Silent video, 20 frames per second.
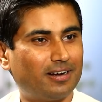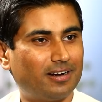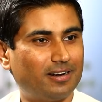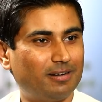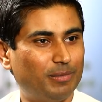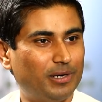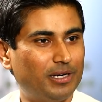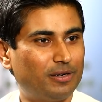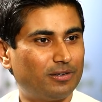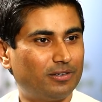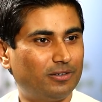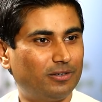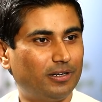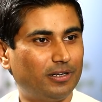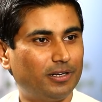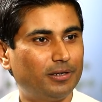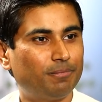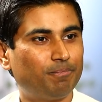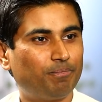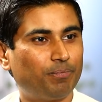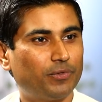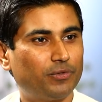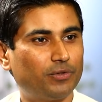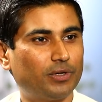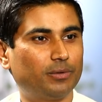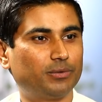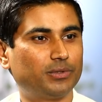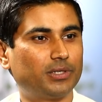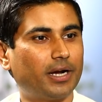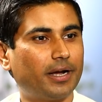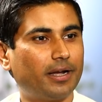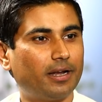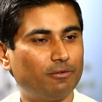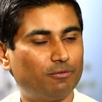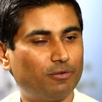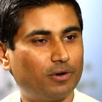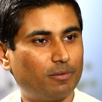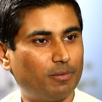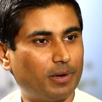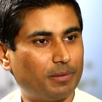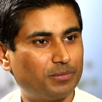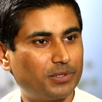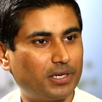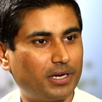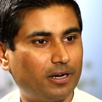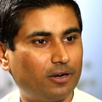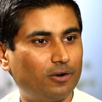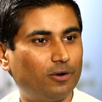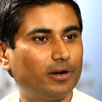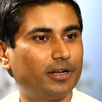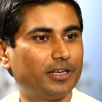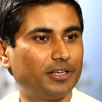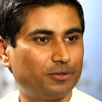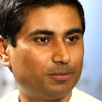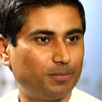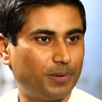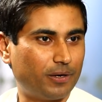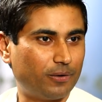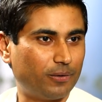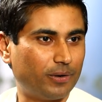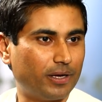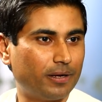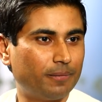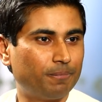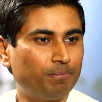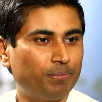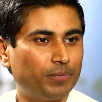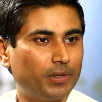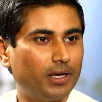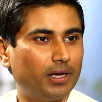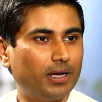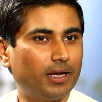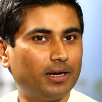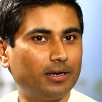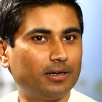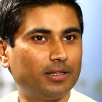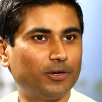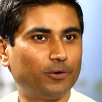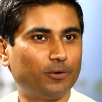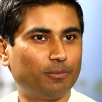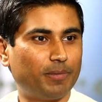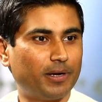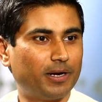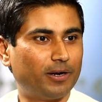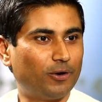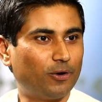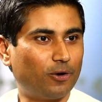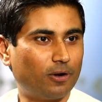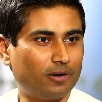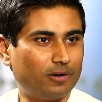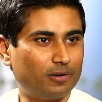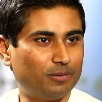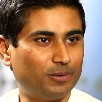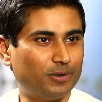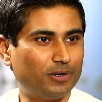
I had built earlier. So I was writing for a website called ASP Today, and they would pay $1 a